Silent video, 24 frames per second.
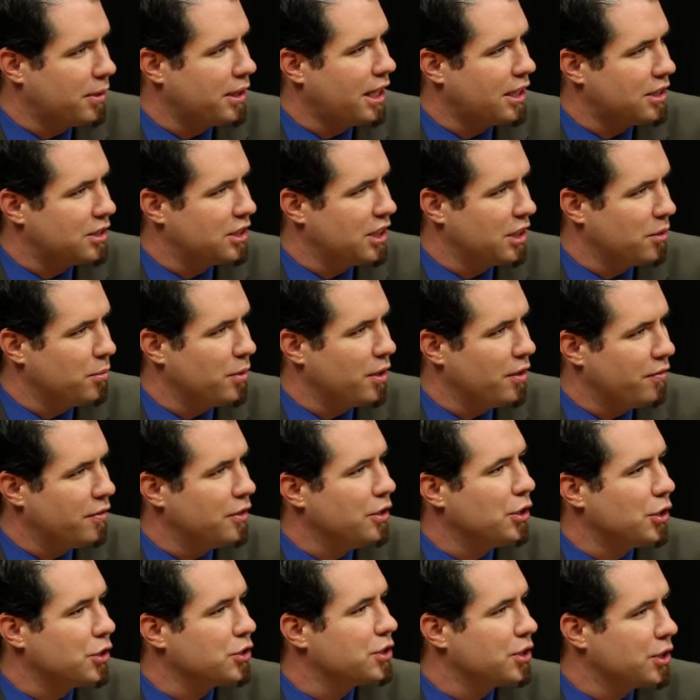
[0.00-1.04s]
that stigma of a
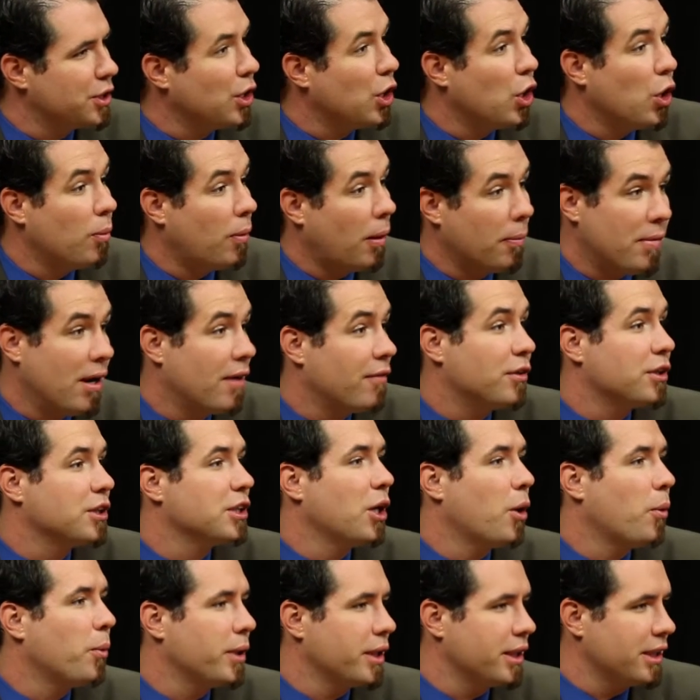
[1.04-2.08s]
nursing home. I'm never
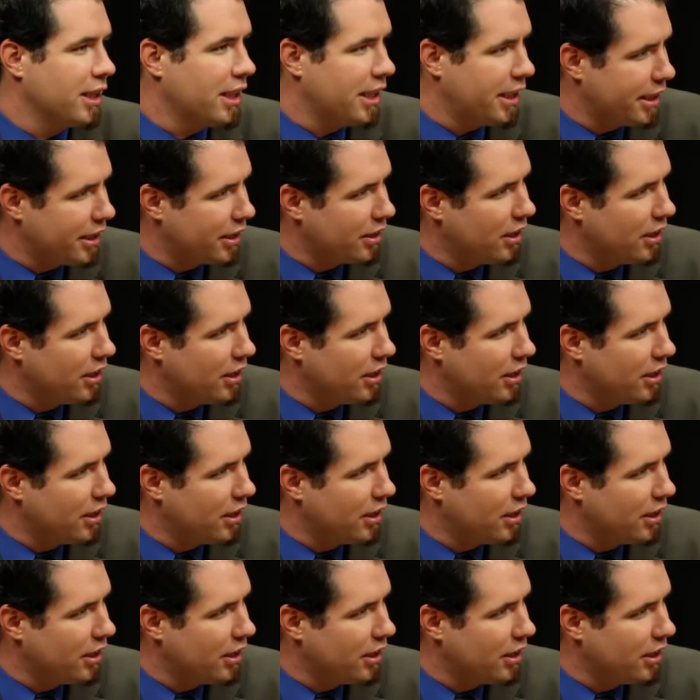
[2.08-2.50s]
going there.